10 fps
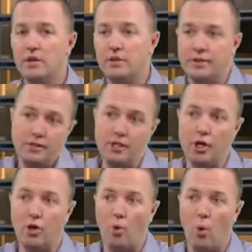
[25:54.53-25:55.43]

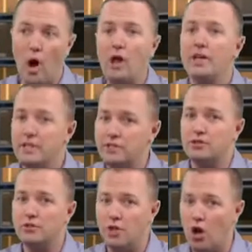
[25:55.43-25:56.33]
while
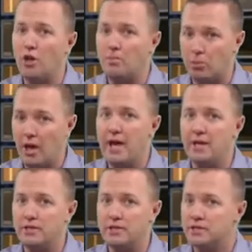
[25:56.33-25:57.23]
he's calling plays,